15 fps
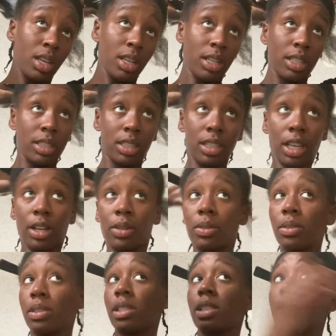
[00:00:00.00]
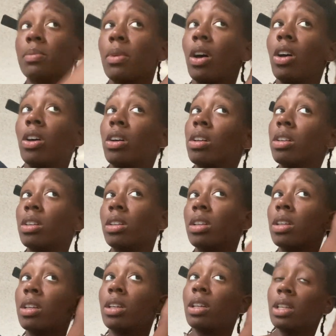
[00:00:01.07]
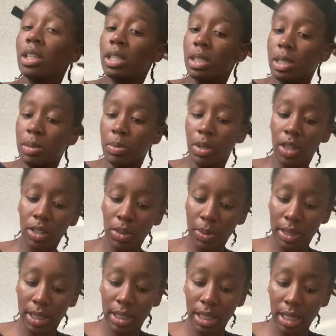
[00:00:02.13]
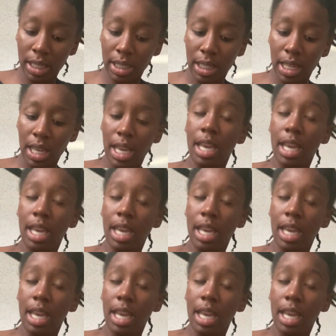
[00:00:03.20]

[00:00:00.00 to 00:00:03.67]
So, small twist it is.